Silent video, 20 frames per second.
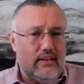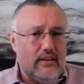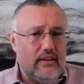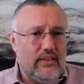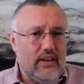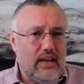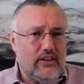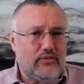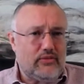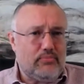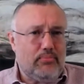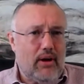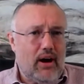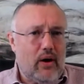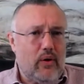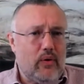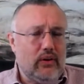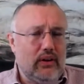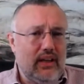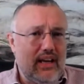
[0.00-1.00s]
they're
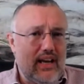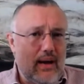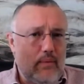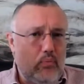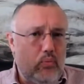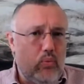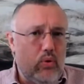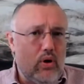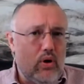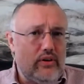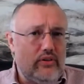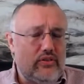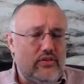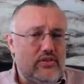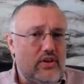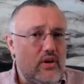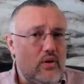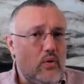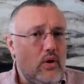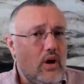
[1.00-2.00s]
spiraling upwards
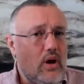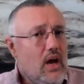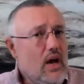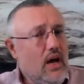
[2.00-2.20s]
to